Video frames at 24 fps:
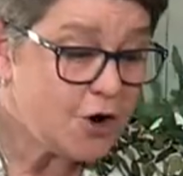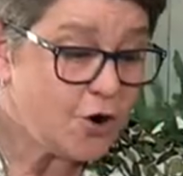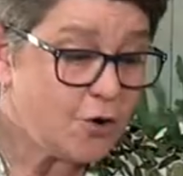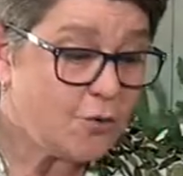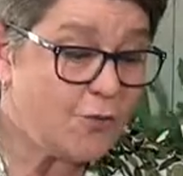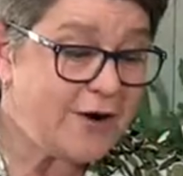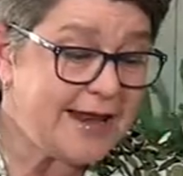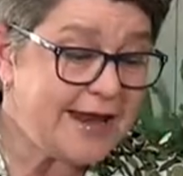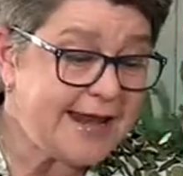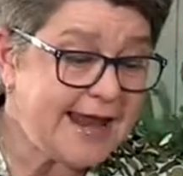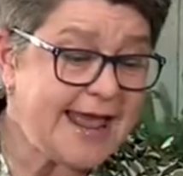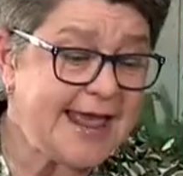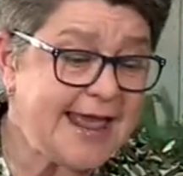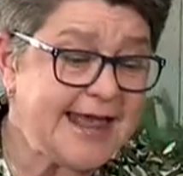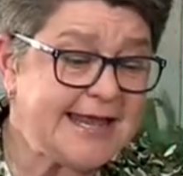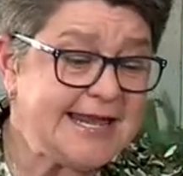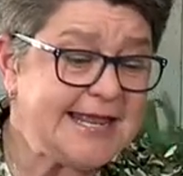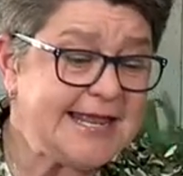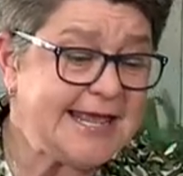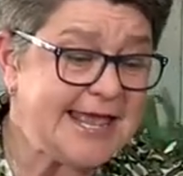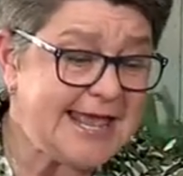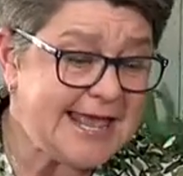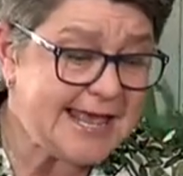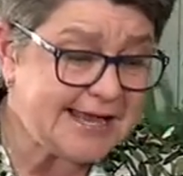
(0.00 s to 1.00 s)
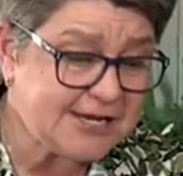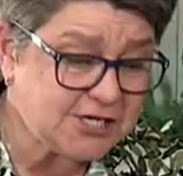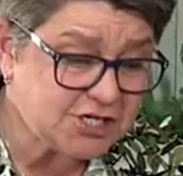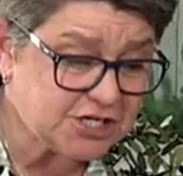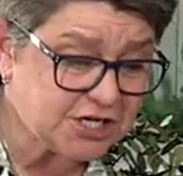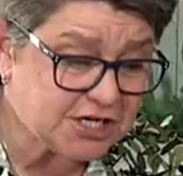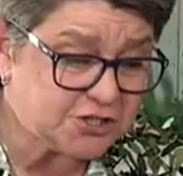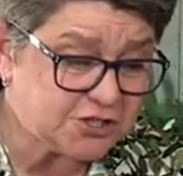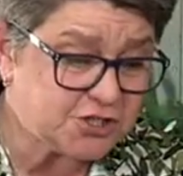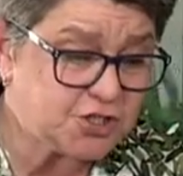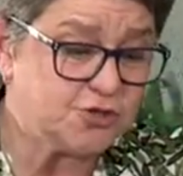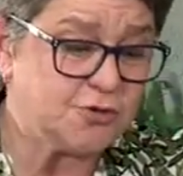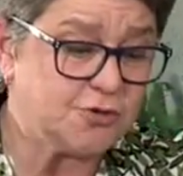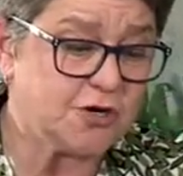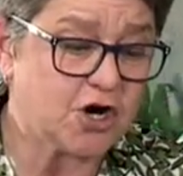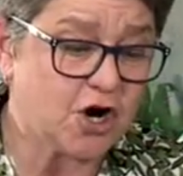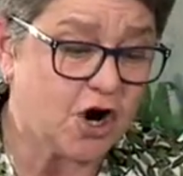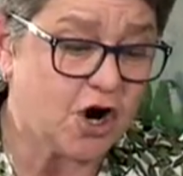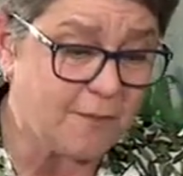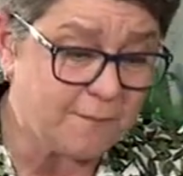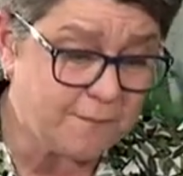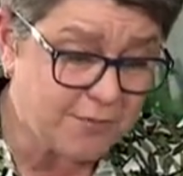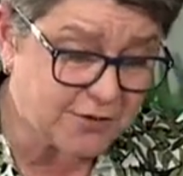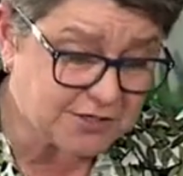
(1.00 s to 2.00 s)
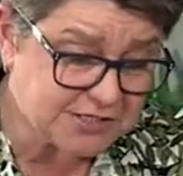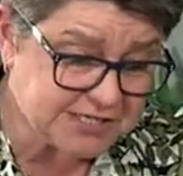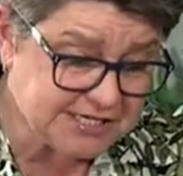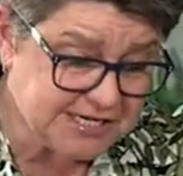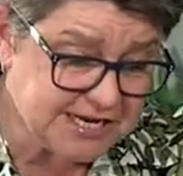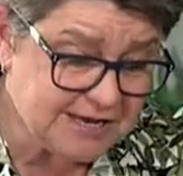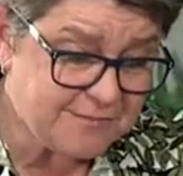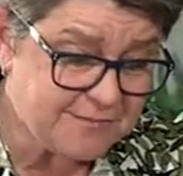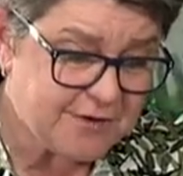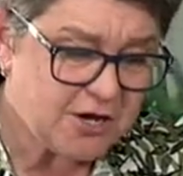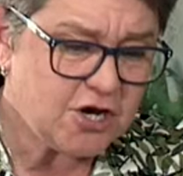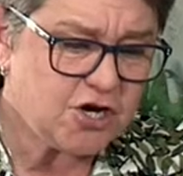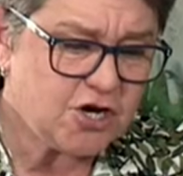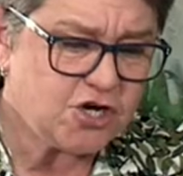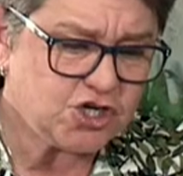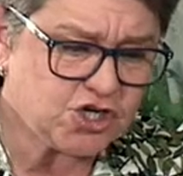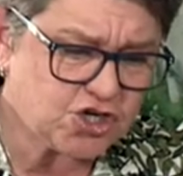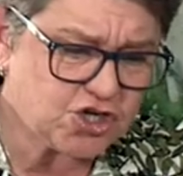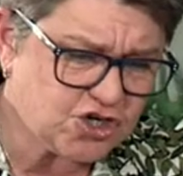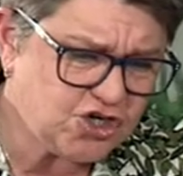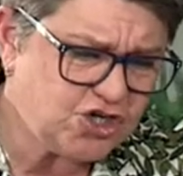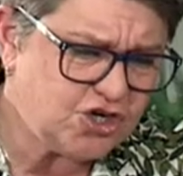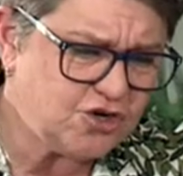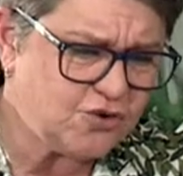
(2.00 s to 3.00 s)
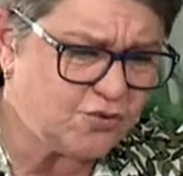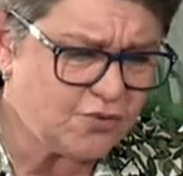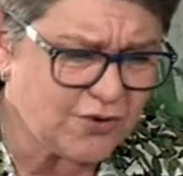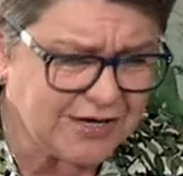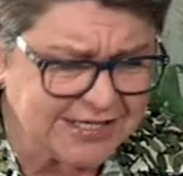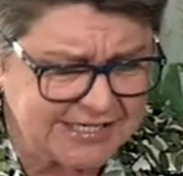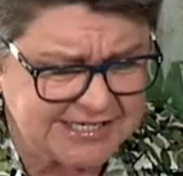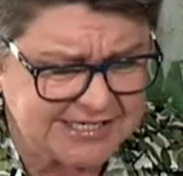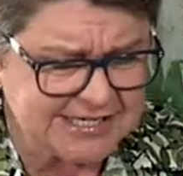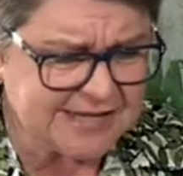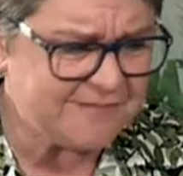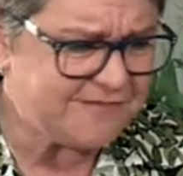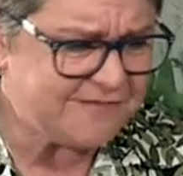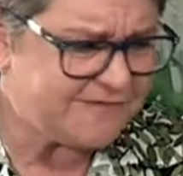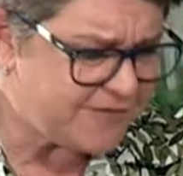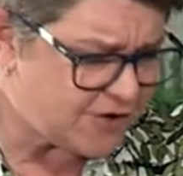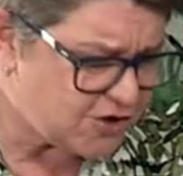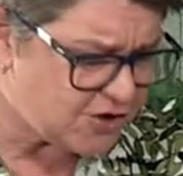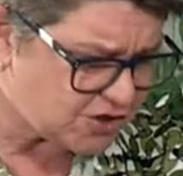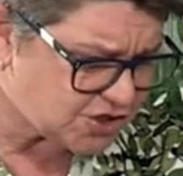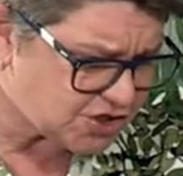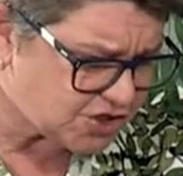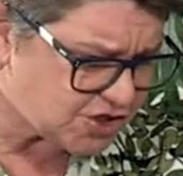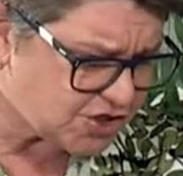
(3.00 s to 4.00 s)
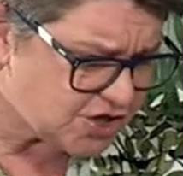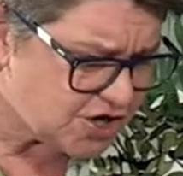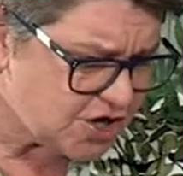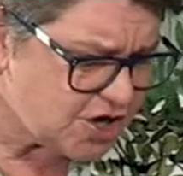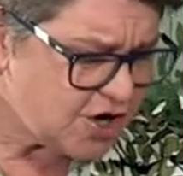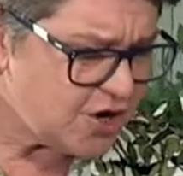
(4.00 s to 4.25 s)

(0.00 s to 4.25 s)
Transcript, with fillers: When adding eggshells to a compost heap, should you rinse them first?